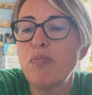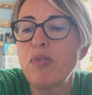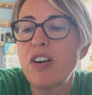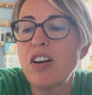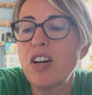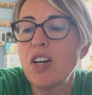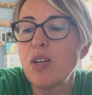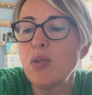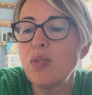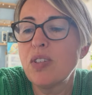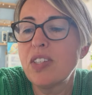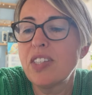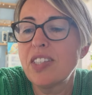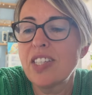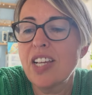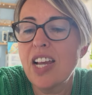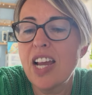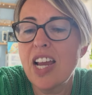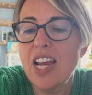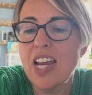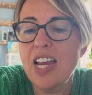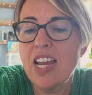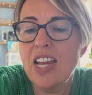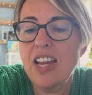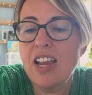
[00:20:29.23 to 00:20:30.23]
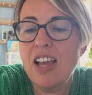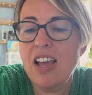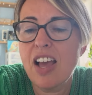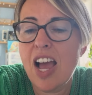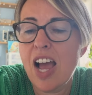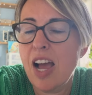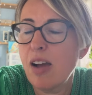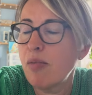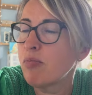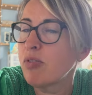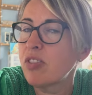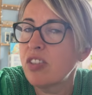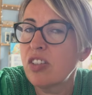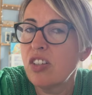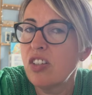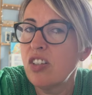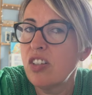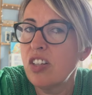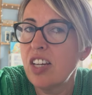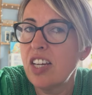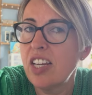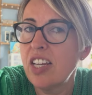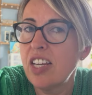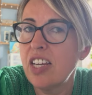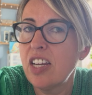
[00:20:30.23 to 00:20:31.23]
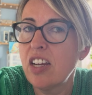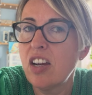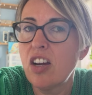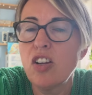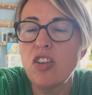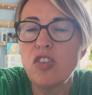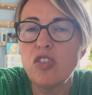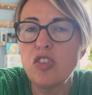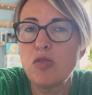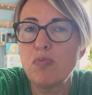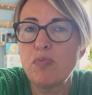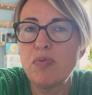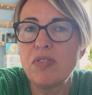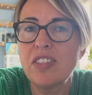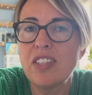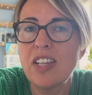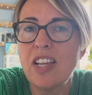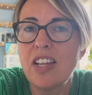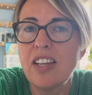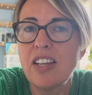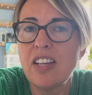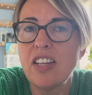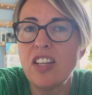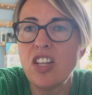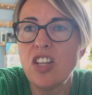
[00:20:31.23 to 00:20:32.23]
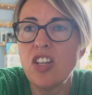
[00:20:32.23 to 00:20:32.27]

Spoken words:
but I would say absolutely 100%,